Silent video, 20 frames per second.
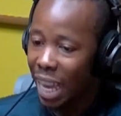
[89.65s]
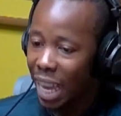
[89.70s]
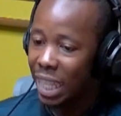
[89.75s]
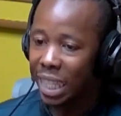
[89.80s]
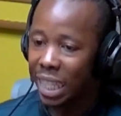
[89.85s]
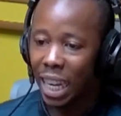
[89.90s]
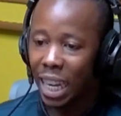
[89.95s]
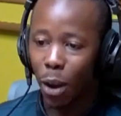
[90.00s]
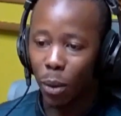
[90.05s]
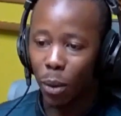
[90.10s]

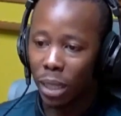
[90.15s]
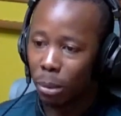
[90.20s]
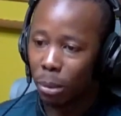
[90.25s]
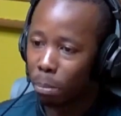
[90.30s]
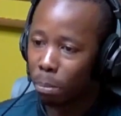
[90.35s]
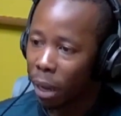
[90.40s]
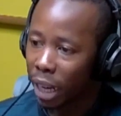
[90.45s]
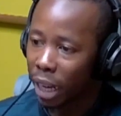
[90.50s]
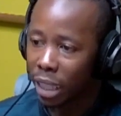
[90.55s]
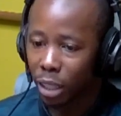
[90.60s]
it's now a
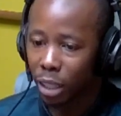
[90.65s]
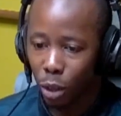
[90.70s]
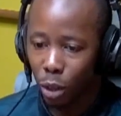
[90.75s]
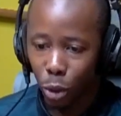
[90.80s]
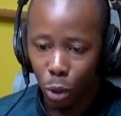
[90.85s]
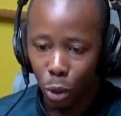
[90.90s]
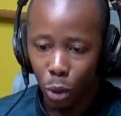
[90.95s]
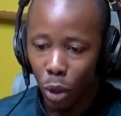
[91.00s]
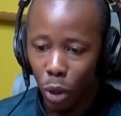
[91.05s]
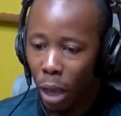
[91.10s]

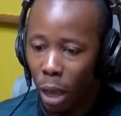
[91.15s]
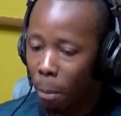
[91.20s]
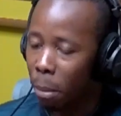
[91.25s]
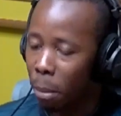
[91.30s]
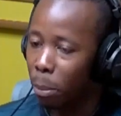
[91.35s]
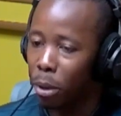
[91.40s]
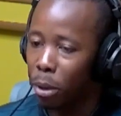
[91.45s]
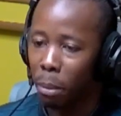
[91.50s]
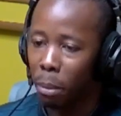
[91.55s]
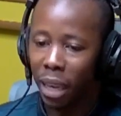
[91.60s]
spectacle
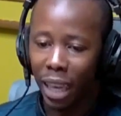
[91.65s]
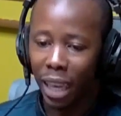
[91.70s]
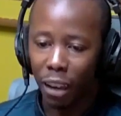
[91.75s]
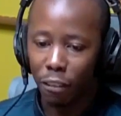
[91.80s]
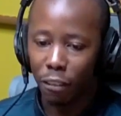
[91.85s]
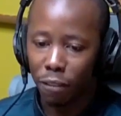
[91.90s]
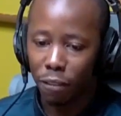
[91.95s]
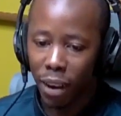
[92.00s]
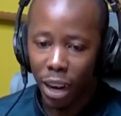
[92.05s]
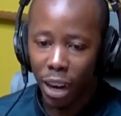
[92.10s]
people are
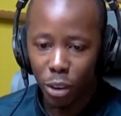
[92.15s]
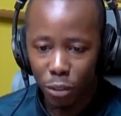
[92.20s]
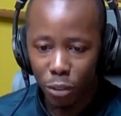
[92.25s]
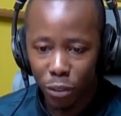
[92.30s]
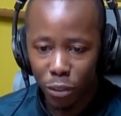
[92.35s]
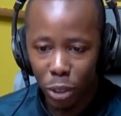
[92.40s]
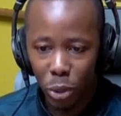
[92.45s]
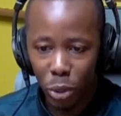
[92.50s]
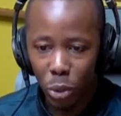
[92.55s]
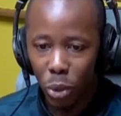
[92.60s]
making fun
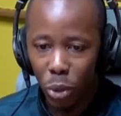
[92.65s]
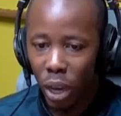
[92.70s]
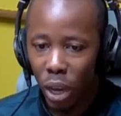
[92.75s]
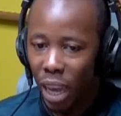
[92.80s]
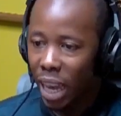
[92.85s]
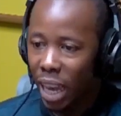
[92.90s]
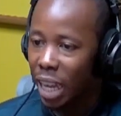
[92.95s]
of you